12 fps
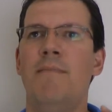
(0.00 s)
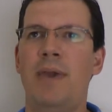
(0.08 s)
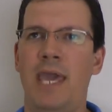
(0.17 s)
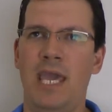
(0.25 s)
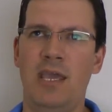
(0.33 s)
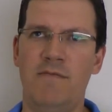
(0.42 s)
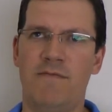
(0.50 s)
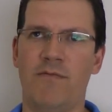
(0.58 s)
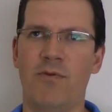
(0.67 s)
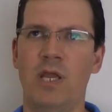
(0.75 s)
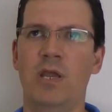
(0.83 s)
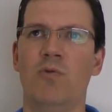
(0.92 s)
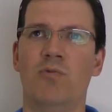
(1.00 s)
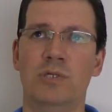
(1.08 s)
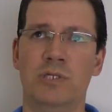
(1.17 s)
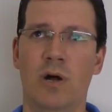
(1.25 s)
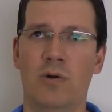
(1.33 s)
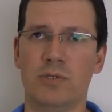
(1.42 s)
pain-free
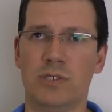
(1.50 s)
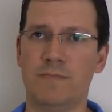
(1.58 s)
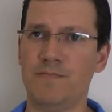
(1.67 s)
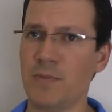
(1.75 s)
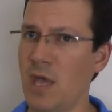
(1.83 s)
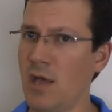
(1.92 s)
results.